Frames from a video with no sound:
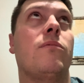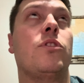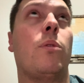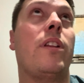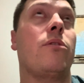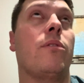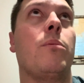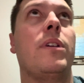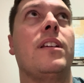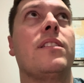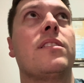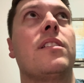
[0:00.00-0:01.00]
23
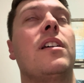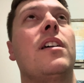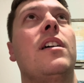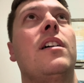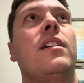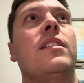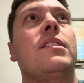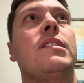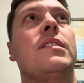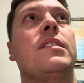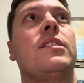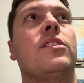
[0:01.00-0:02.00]
weeks
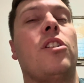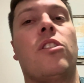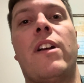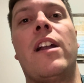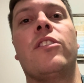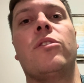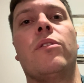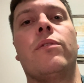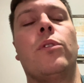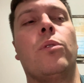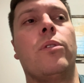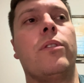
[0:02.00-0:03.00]
to turn around and do the
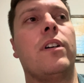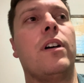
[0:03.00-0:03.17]
full,